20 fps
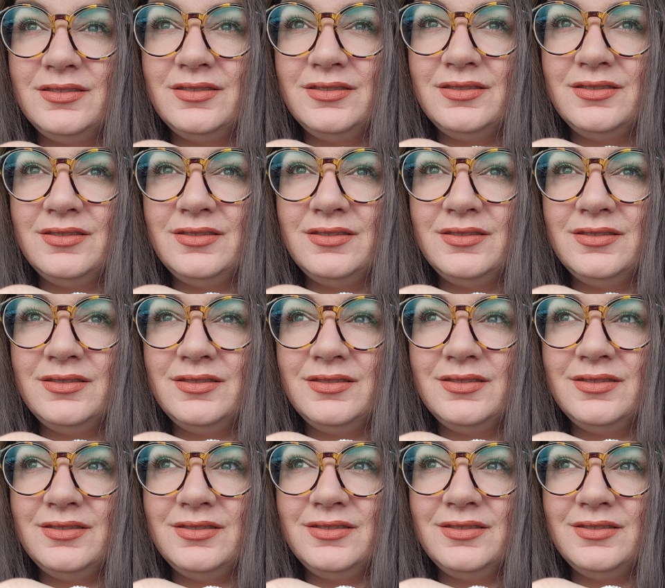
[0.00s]

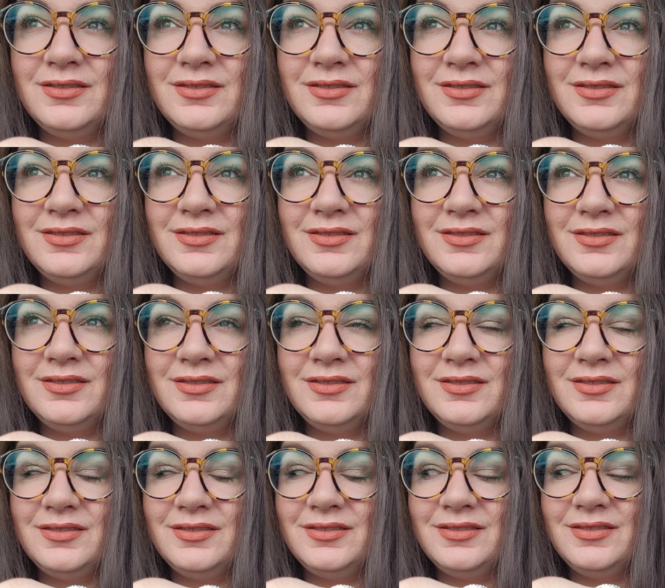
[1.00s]

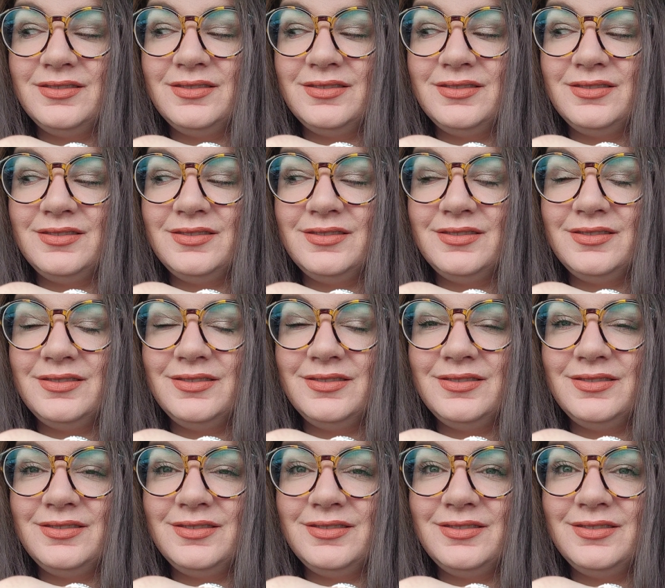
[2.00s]
(no one is talking)